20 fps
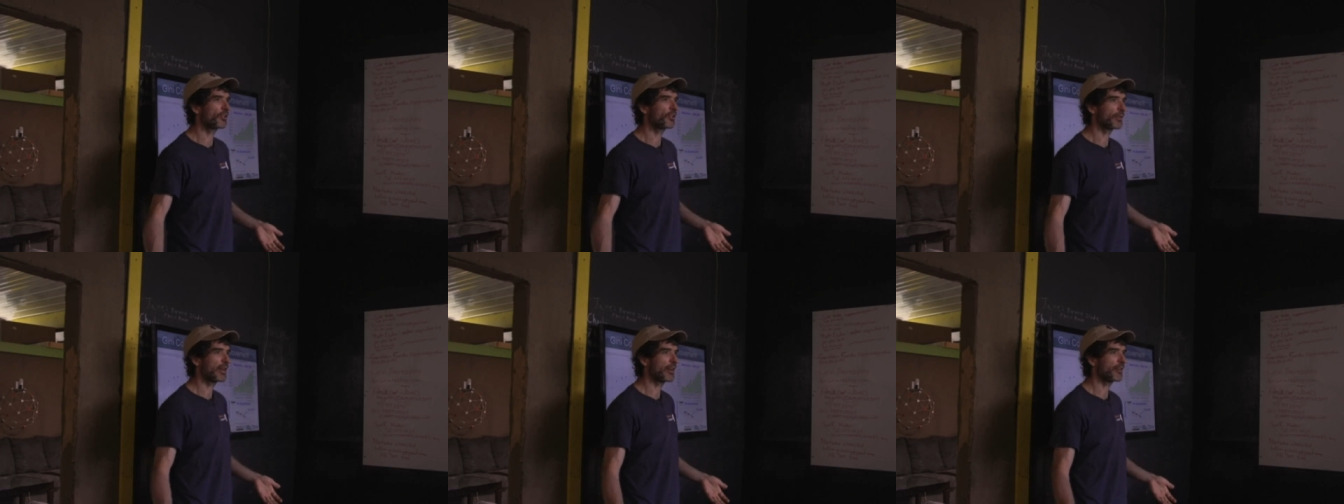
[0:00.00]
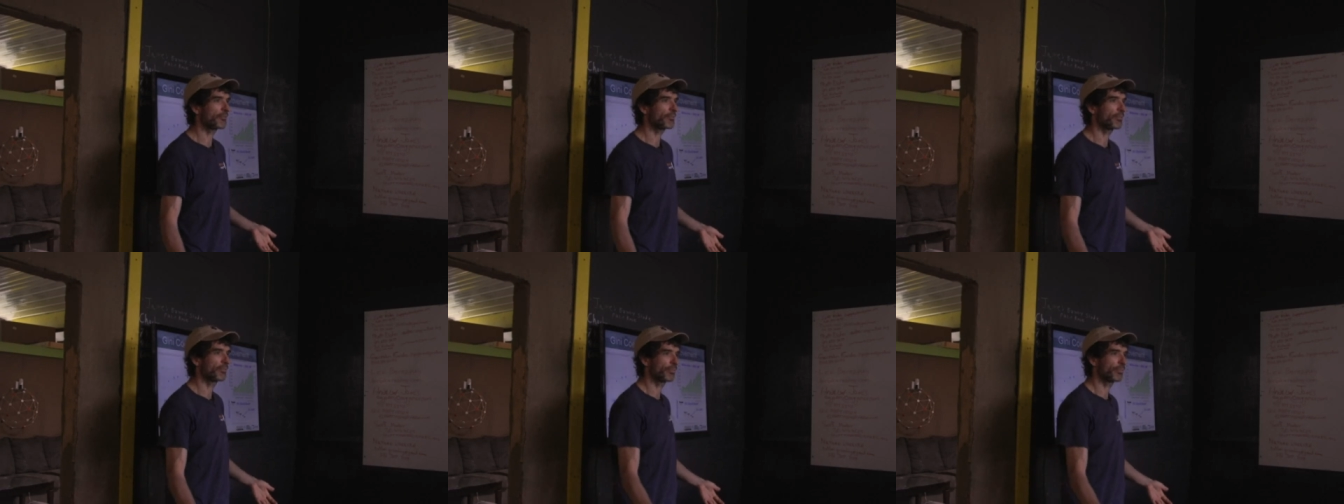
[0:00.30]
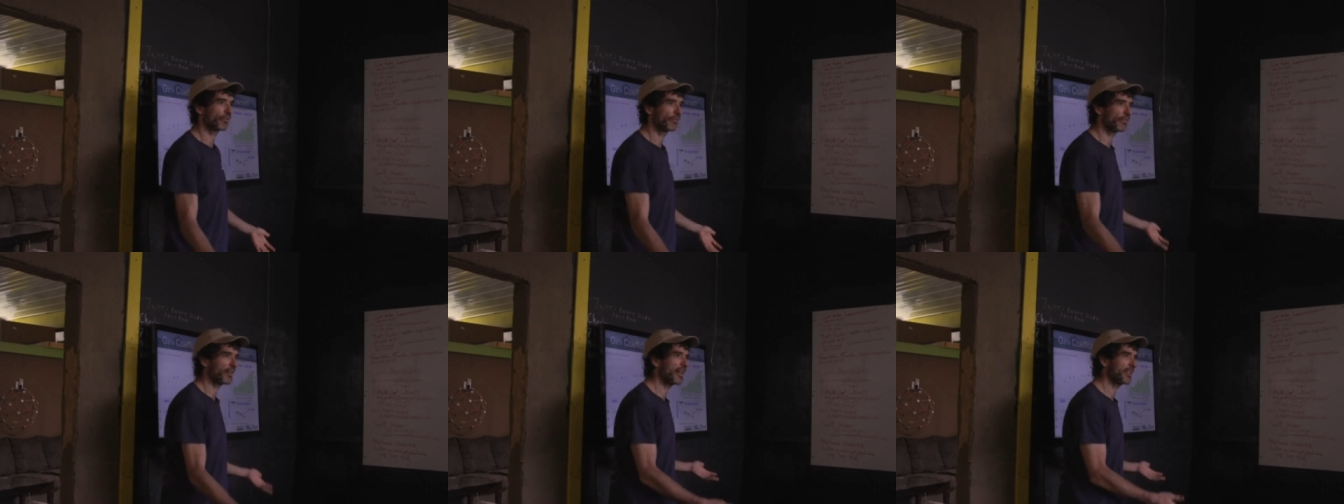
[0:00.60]
in the ground
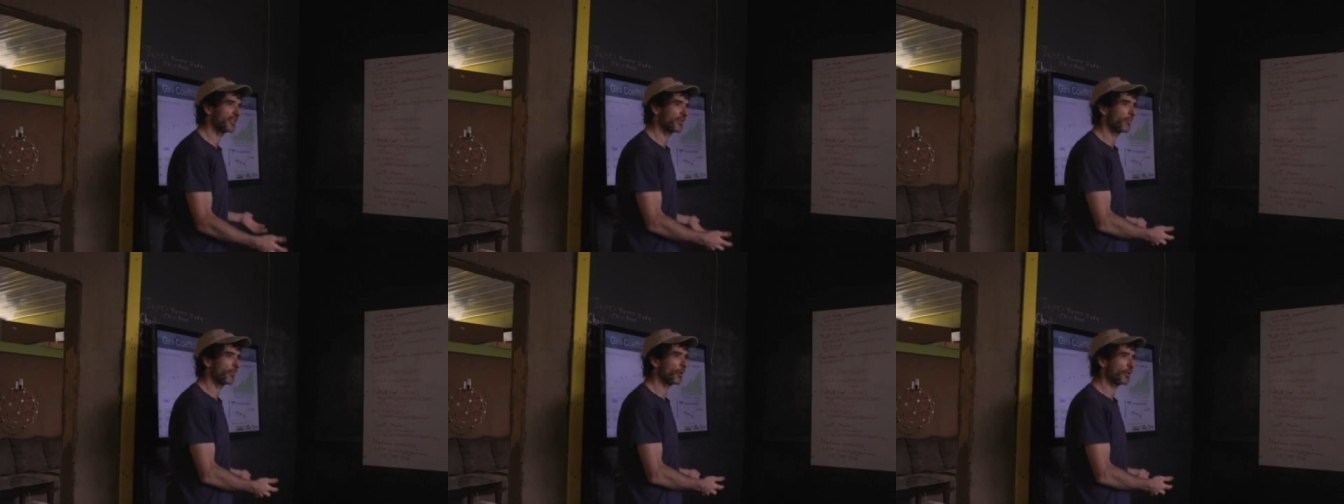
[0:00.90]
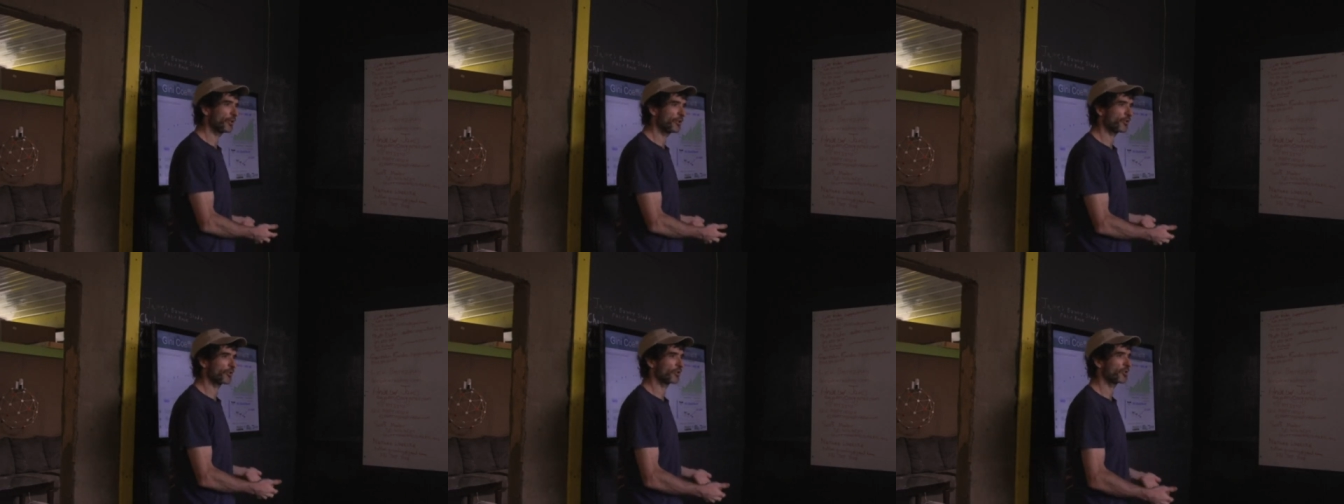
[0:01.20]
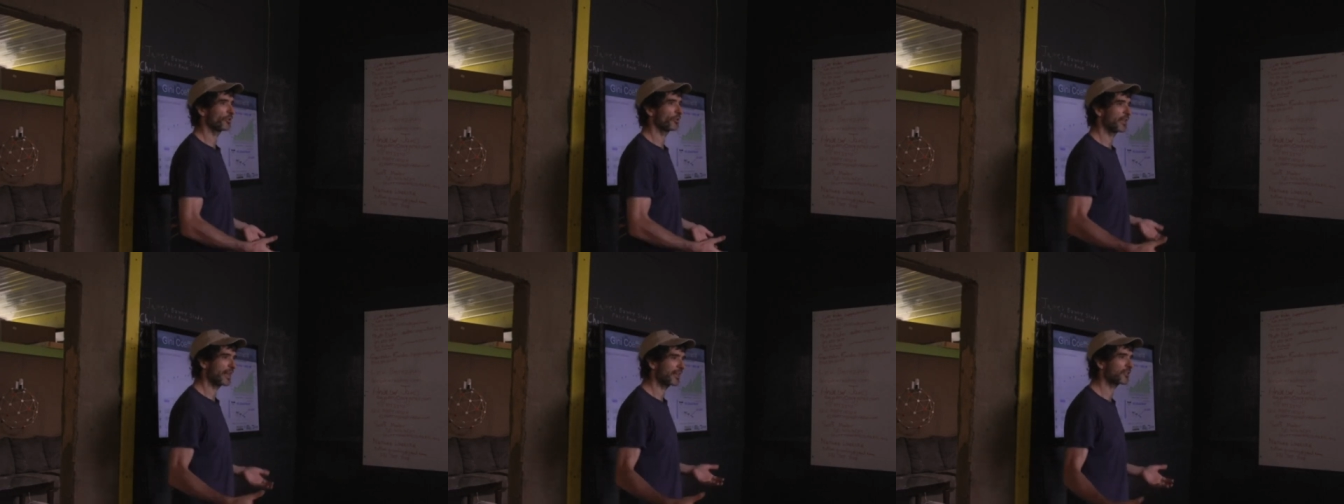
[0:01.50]
provides moisture,
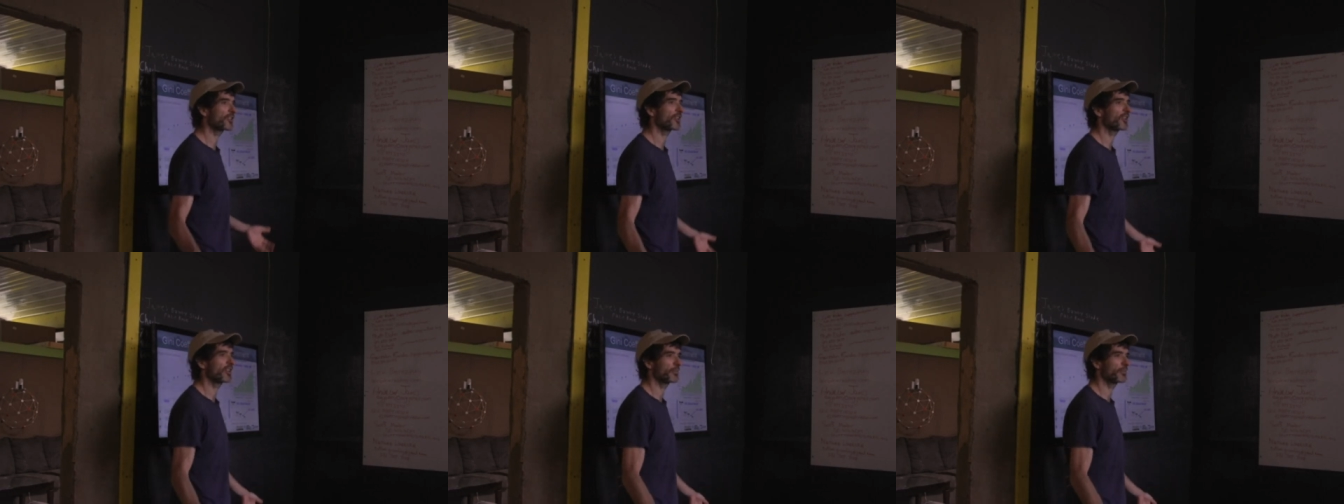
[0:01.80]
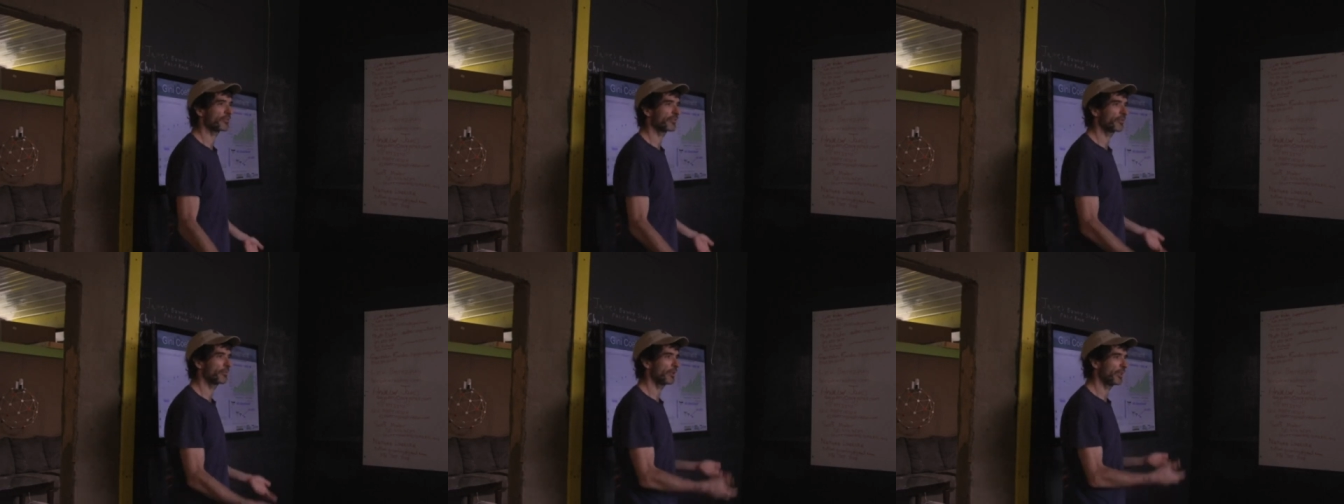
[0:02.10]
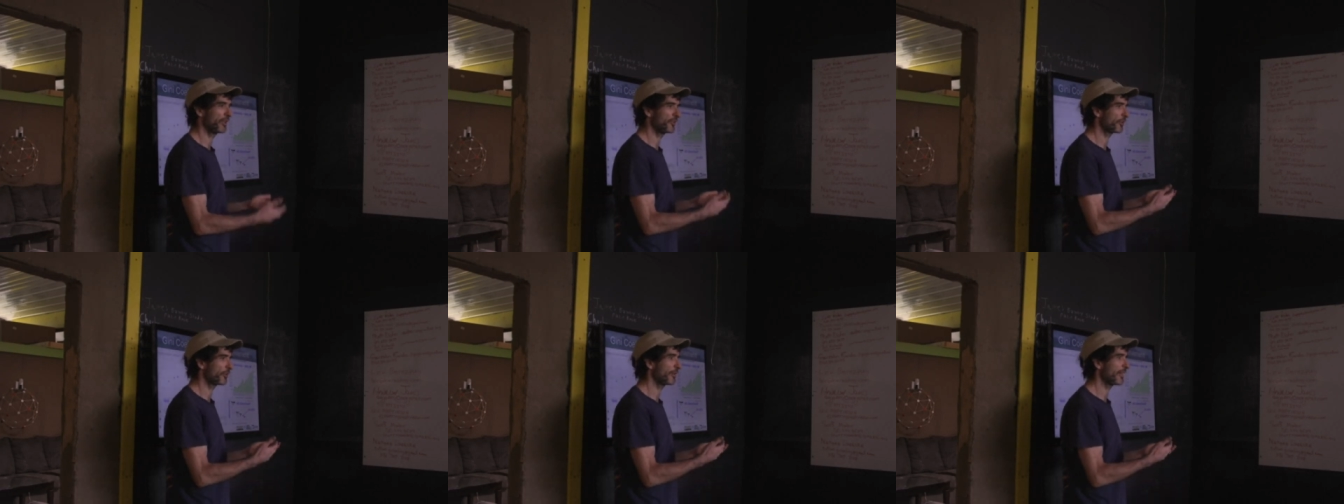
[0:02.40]
so it actually comes from
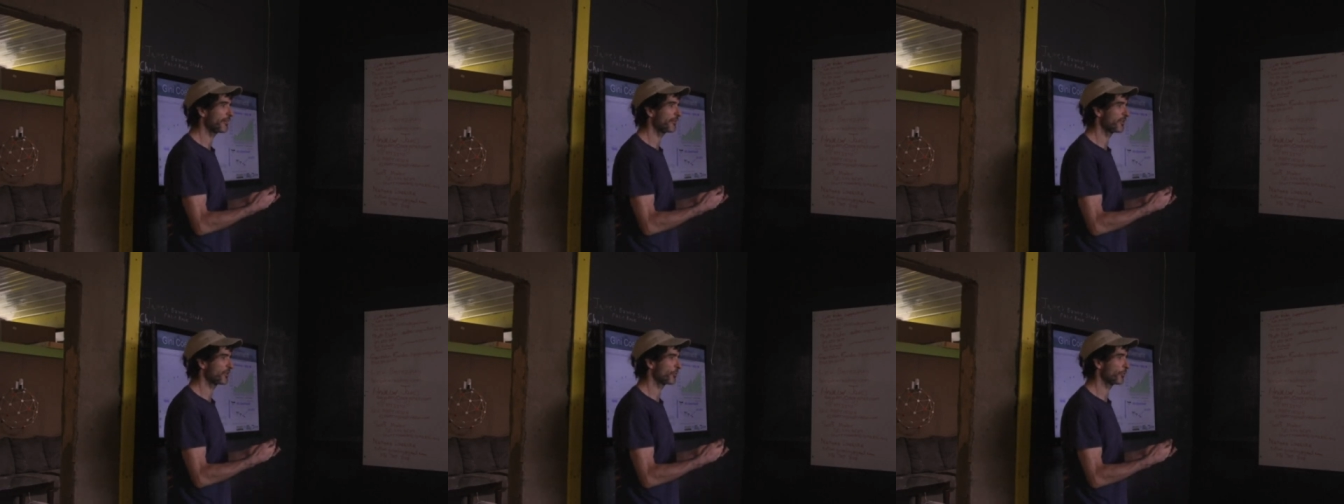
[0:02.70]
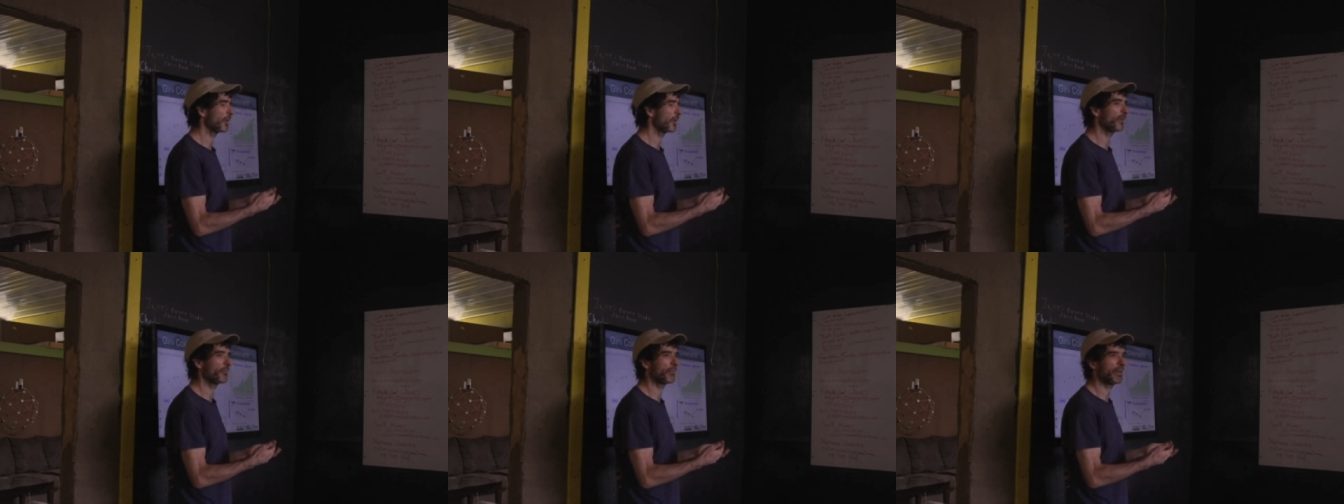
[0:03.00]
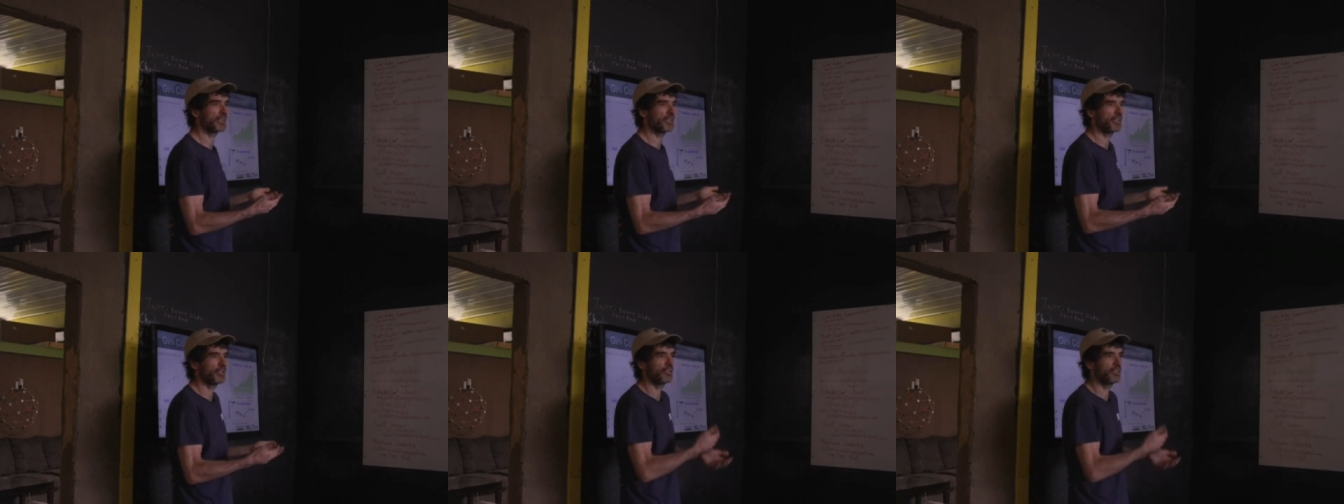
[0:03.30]
underground as well
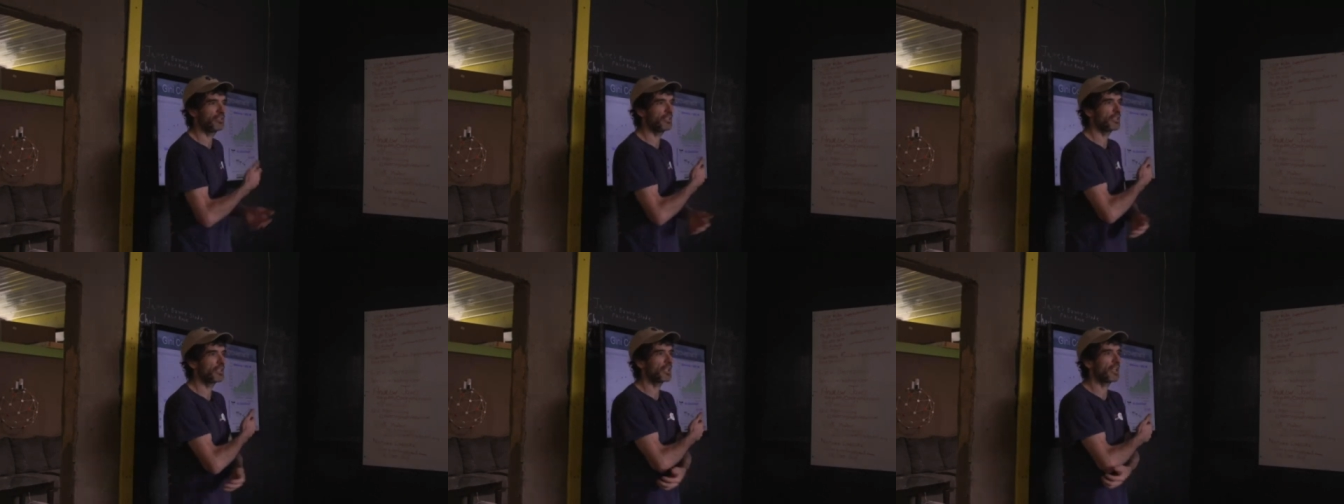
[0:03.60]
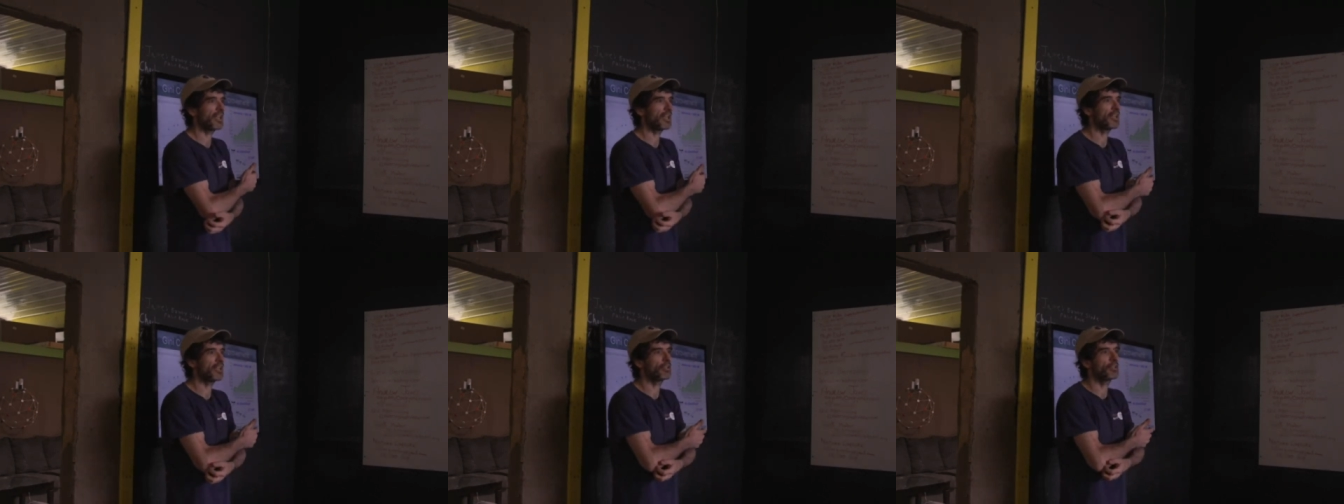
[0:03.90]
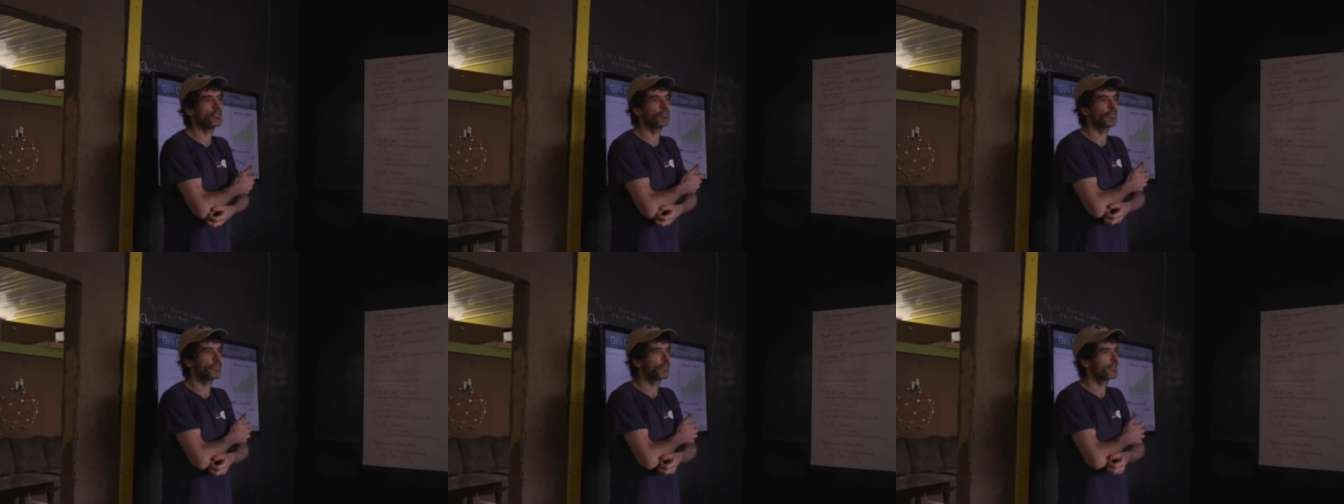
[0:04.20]
by decay
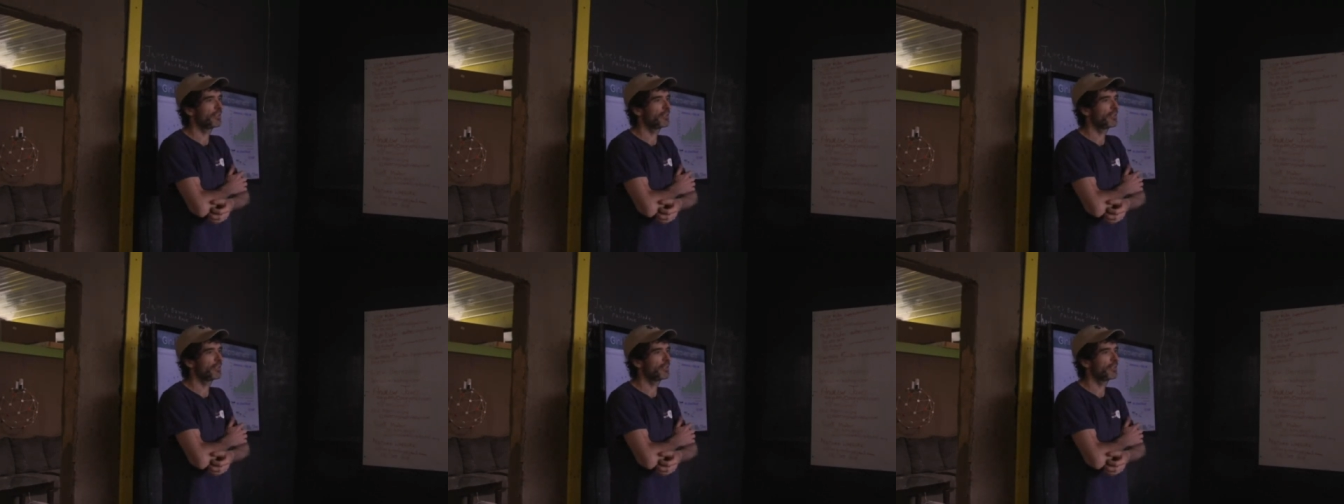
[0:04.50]
of